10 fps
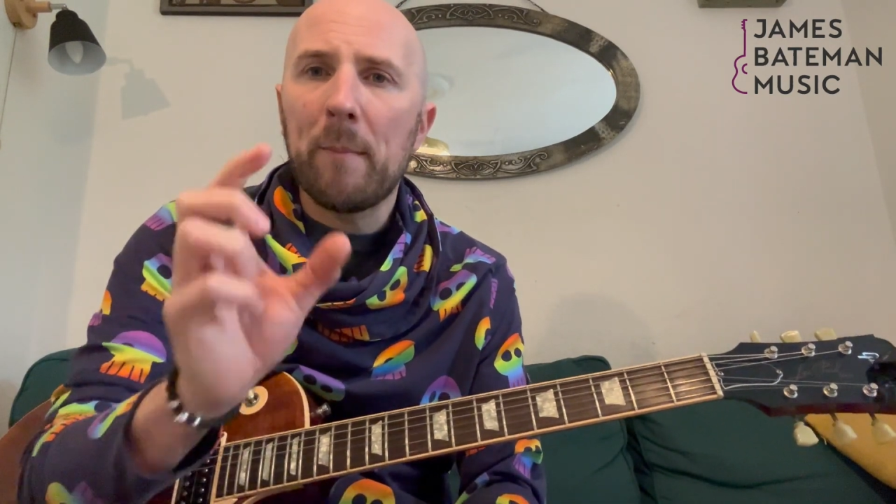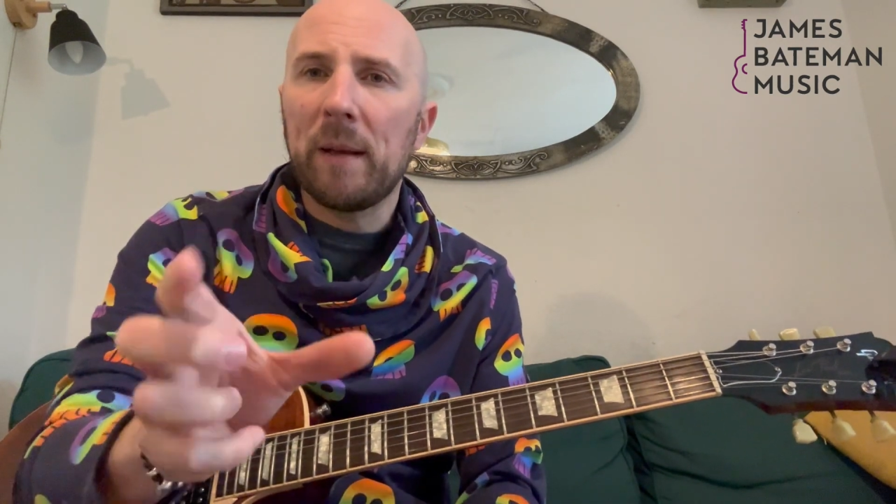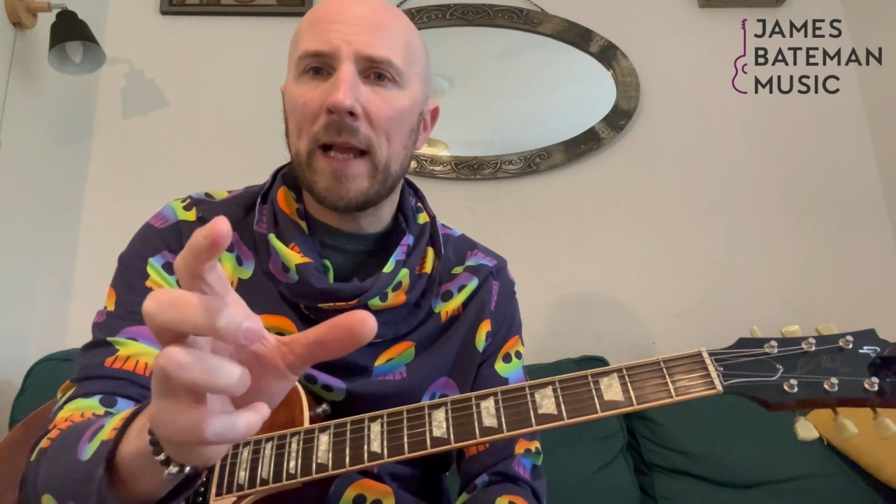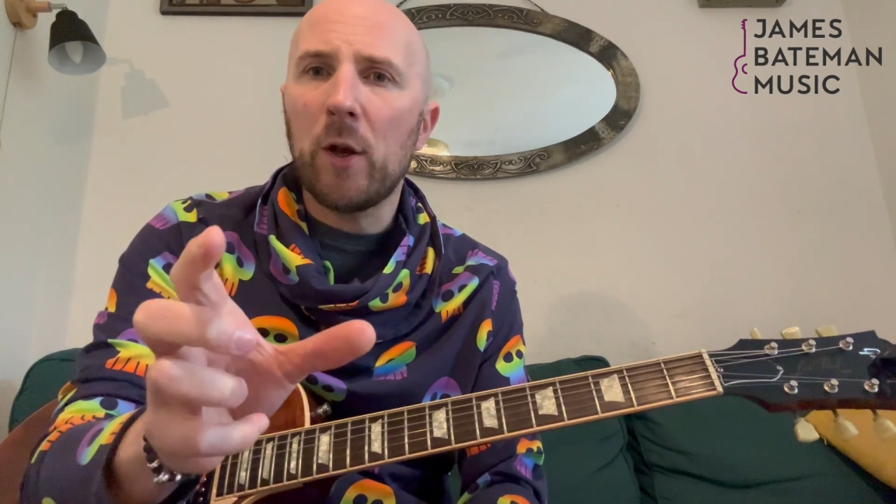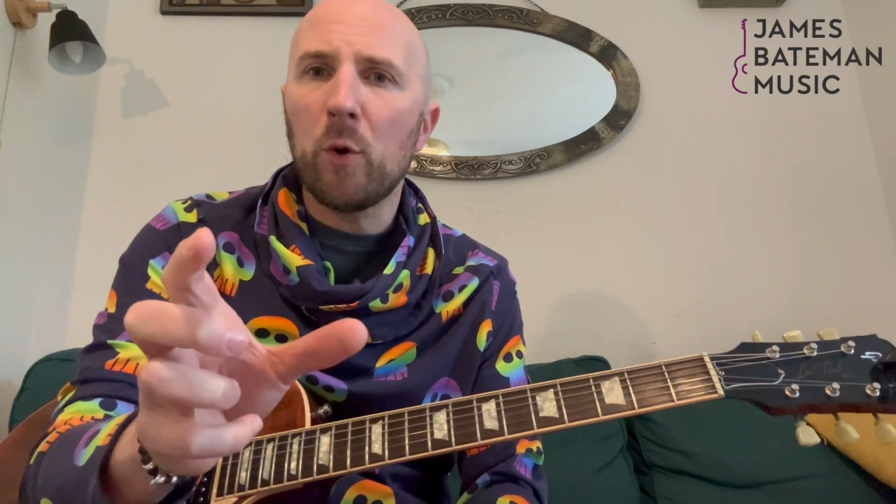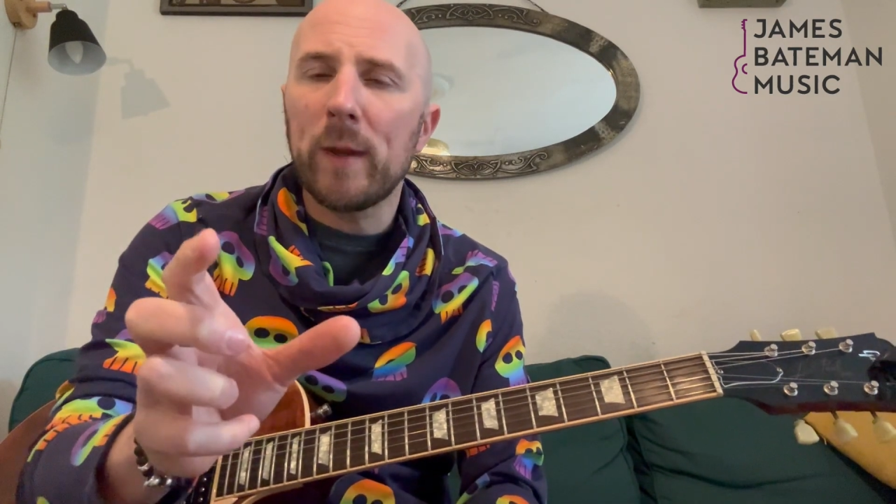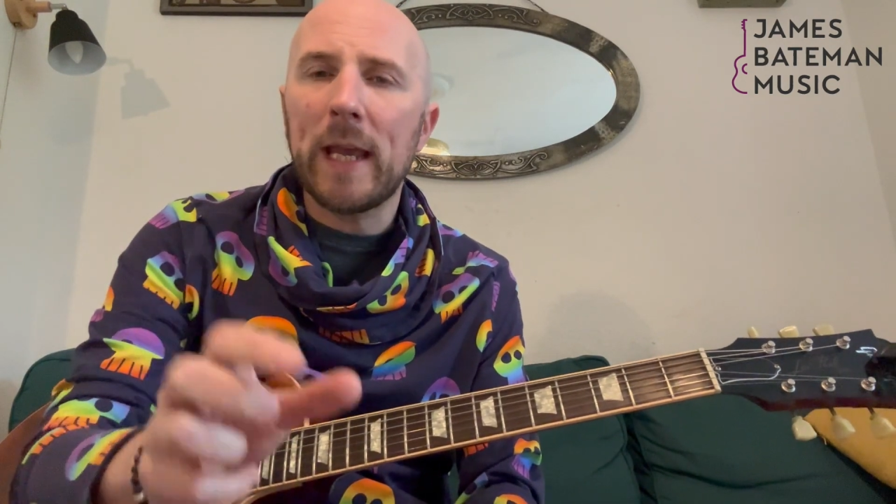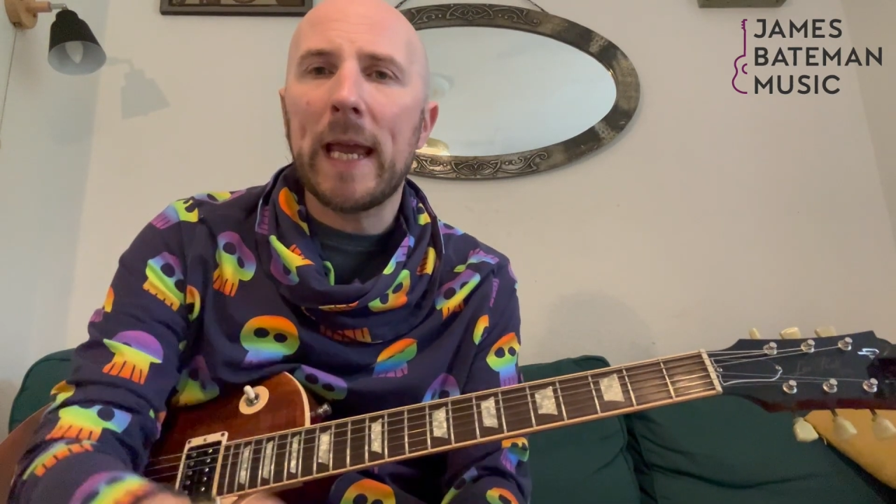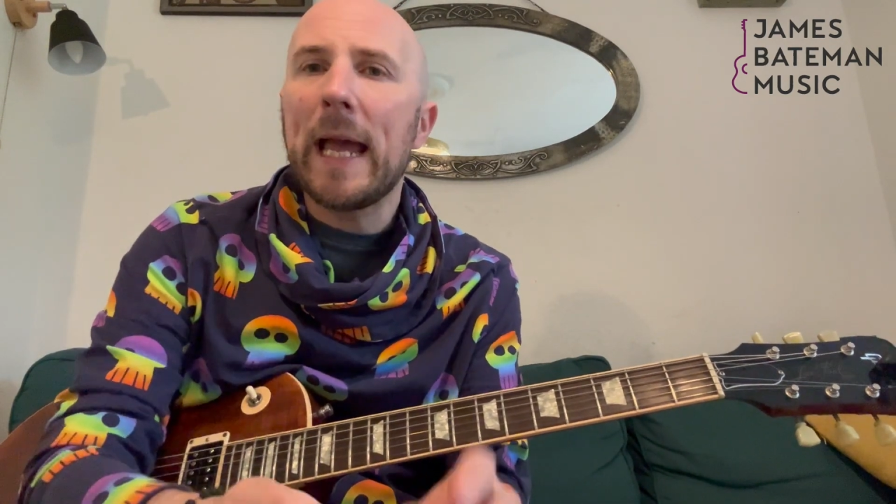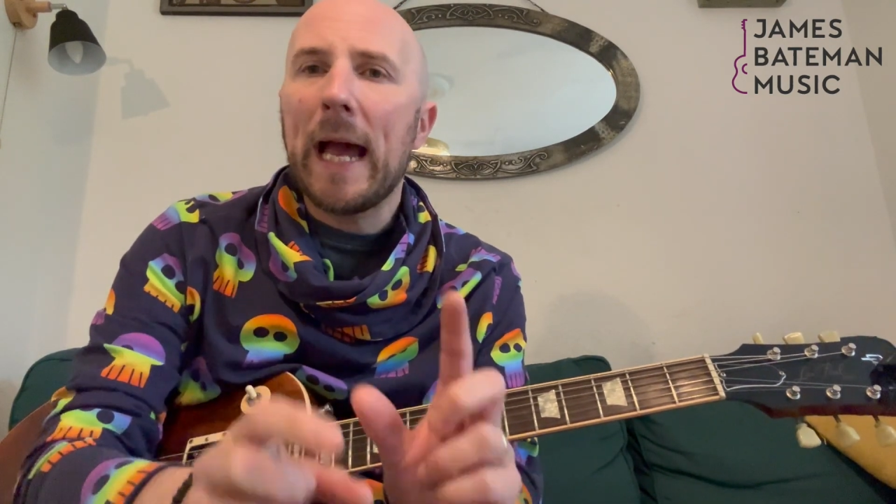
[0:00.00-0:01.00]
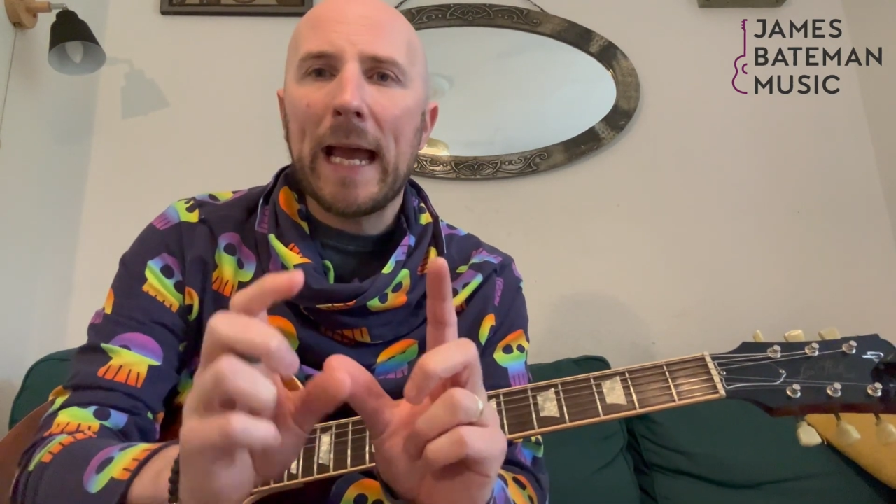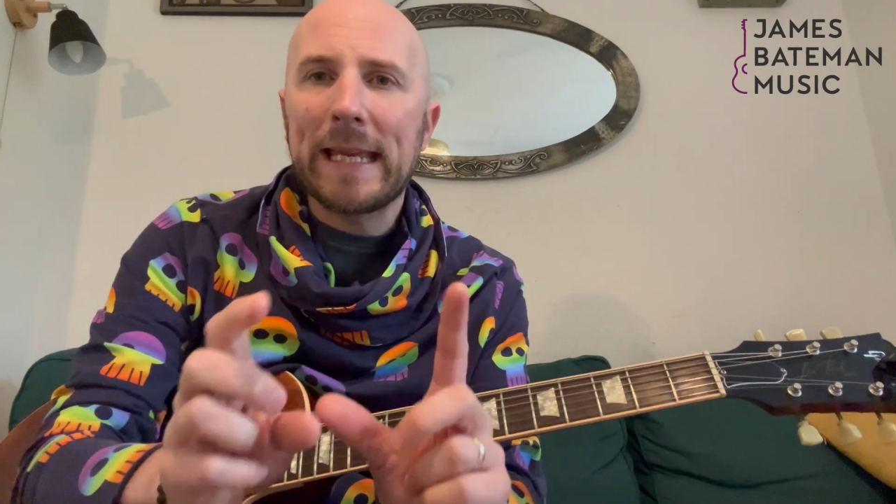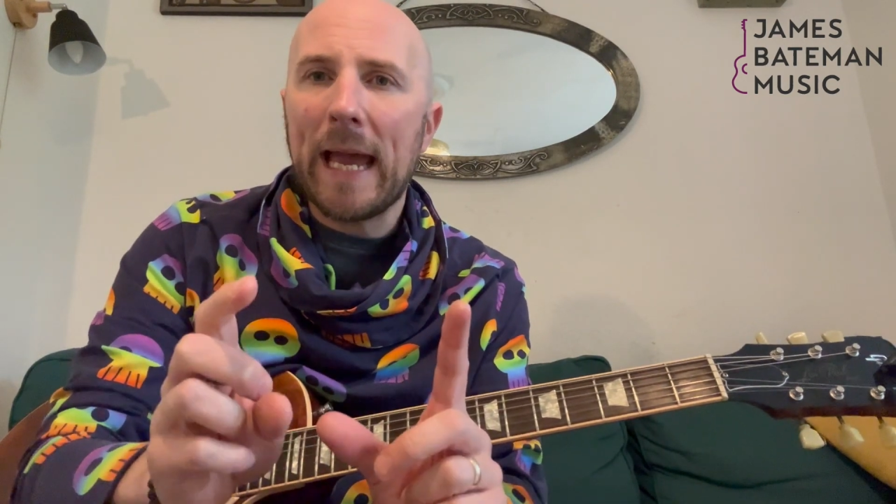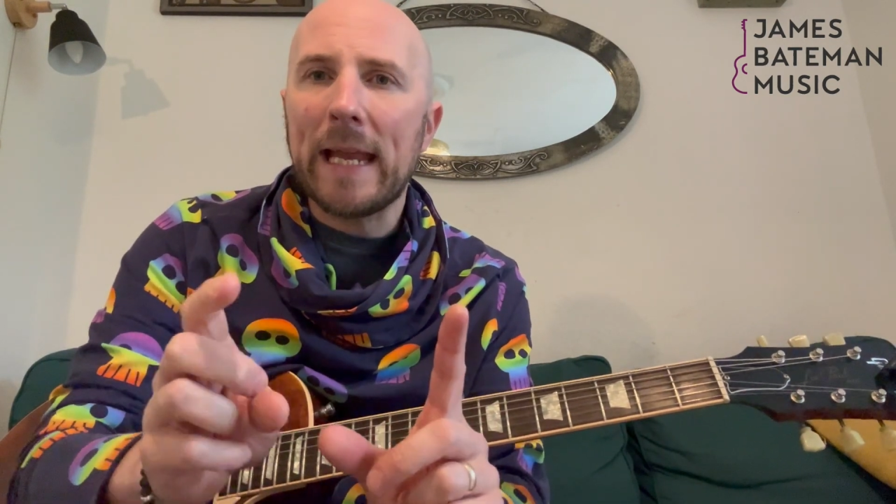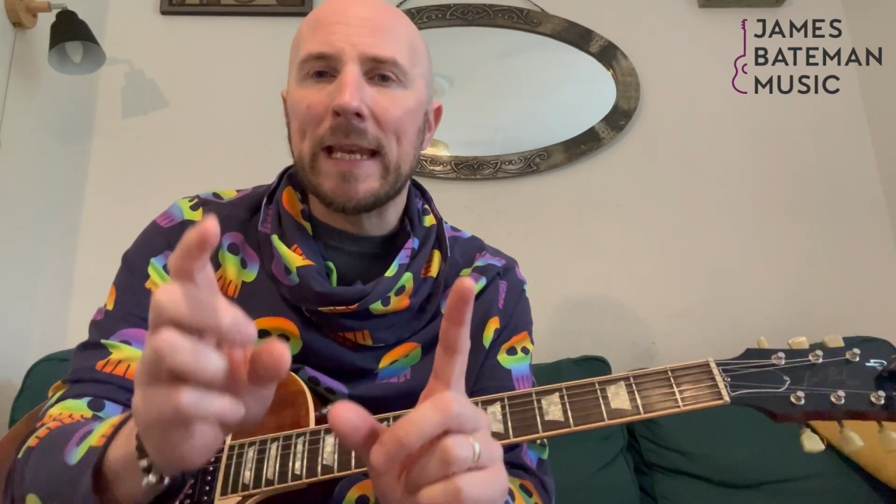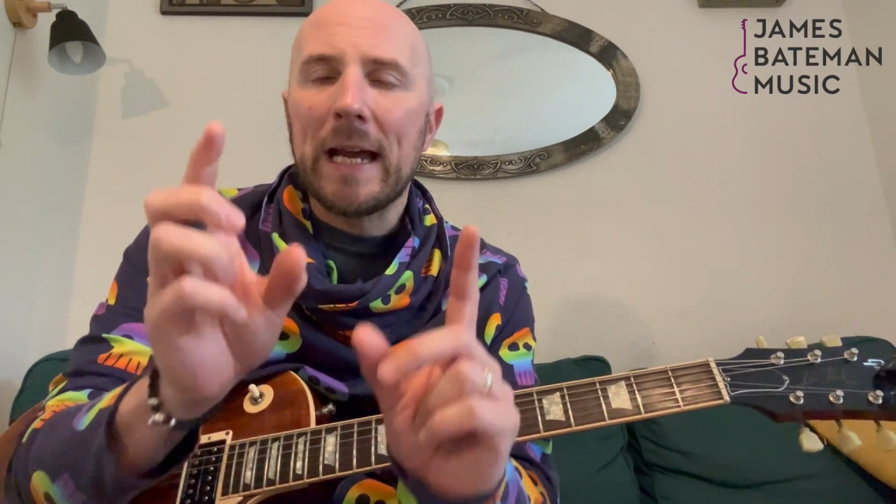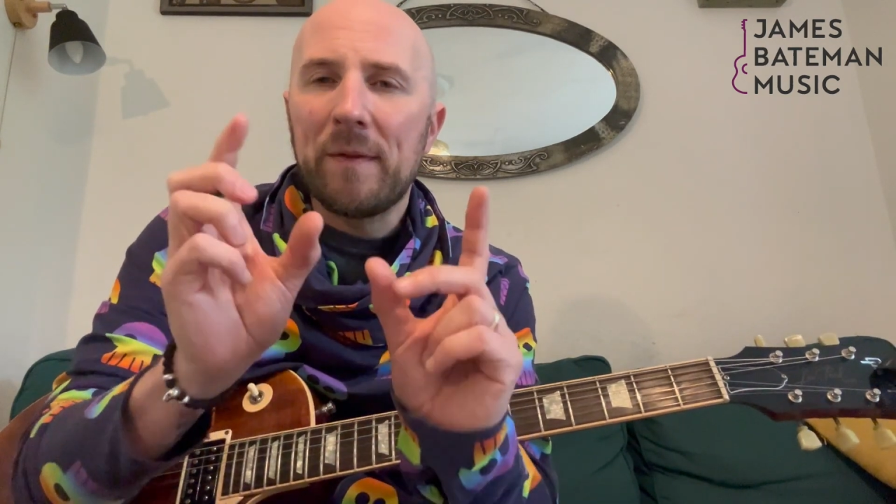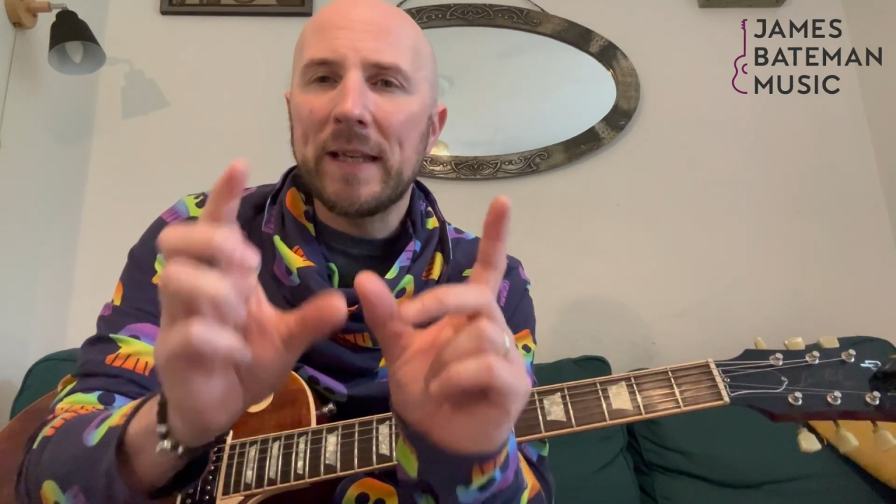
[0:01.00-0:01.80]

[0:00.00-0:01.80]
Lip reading: Play along with it. Again,